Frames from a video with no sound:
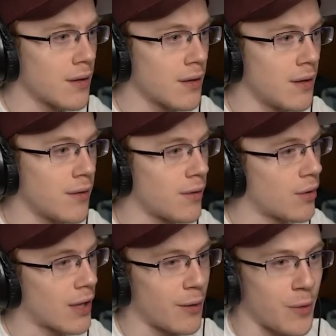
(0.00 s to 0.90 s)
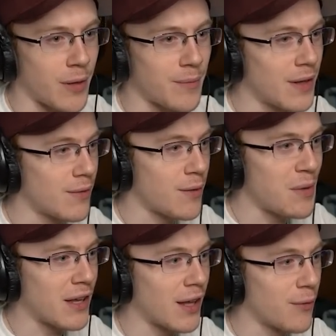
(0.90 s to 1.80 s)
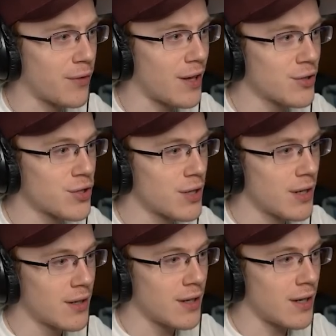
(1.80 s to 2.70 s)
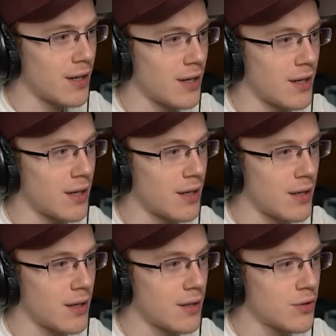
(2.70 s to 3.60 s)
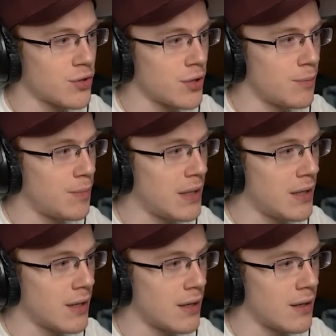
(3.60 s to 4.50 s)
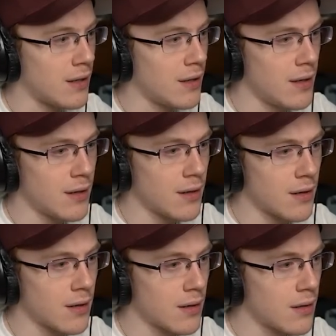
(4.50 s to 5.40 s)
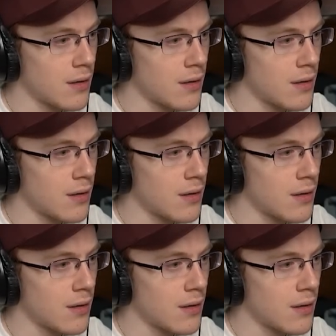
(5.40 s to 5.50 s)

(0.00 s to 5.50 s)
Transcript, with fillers: Because, okay, well, speaking of such, it should be in here.